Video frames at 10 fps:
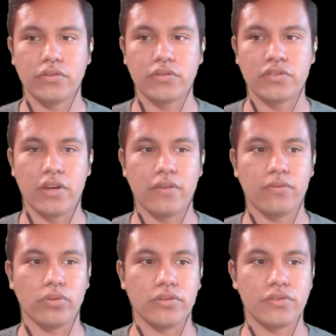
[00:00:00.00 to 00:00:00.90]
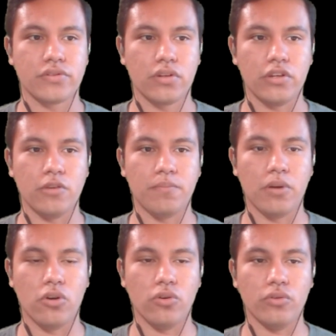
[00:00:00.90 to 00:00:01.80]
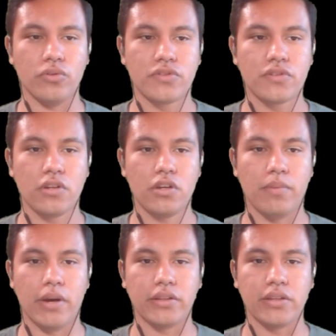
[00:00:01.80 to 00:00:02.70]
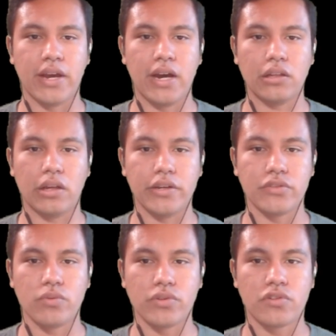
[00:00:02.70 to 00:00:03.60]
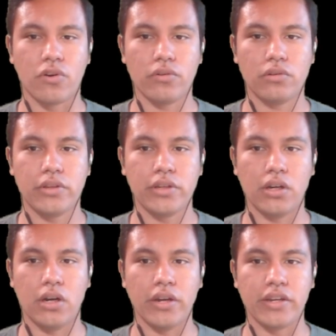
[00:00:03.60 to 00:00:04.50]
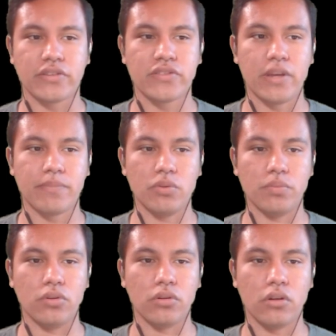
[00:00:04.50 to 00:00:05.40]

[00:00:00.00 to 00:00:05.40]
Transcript: Sevres imposed by the Allies was totally unacceptable.